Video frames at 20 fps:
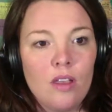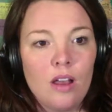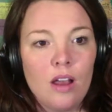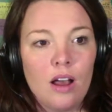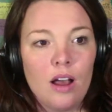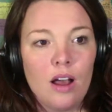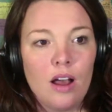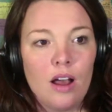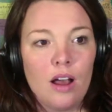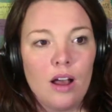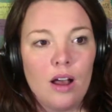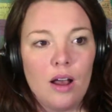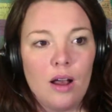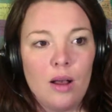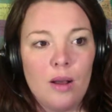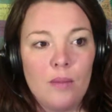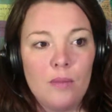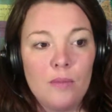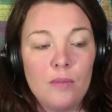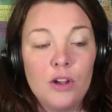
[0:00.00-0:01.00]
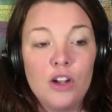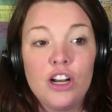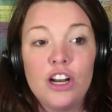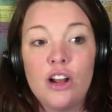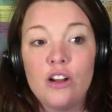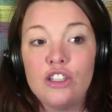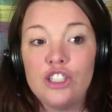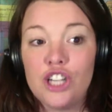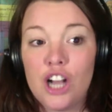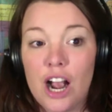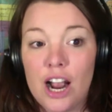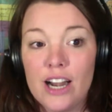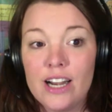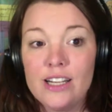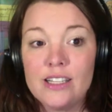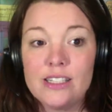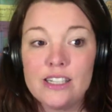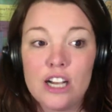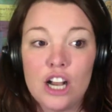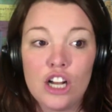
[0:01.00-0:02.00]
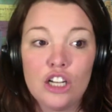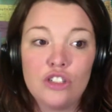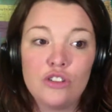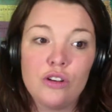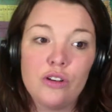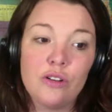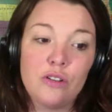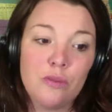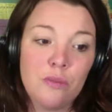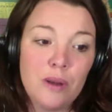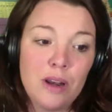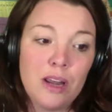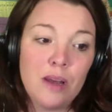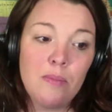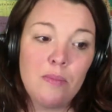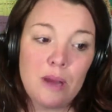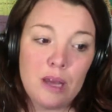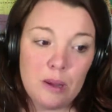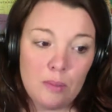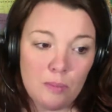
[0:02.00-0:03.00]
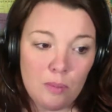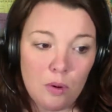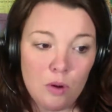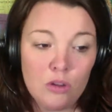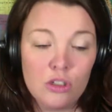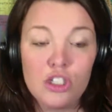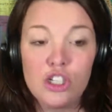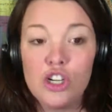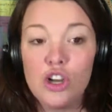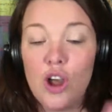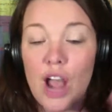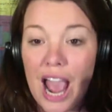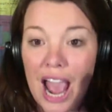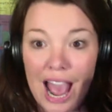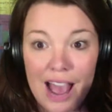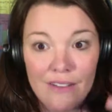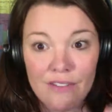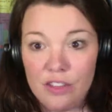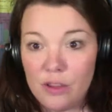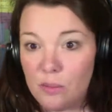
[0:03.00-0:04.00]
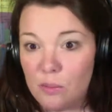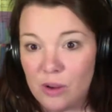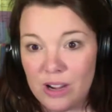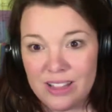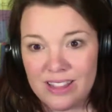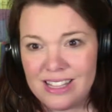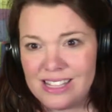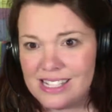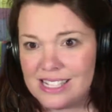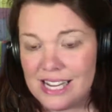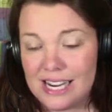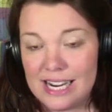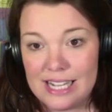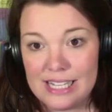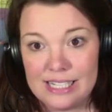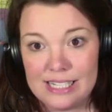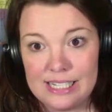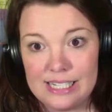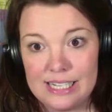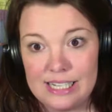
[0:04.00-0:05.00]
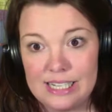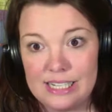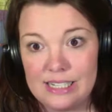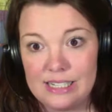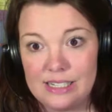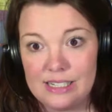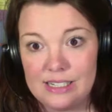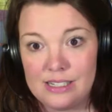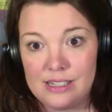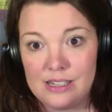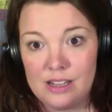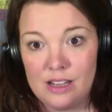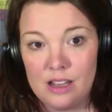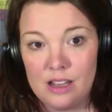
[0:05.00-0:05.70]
You're going to go, China is a country with many people. So you have them read the sentences.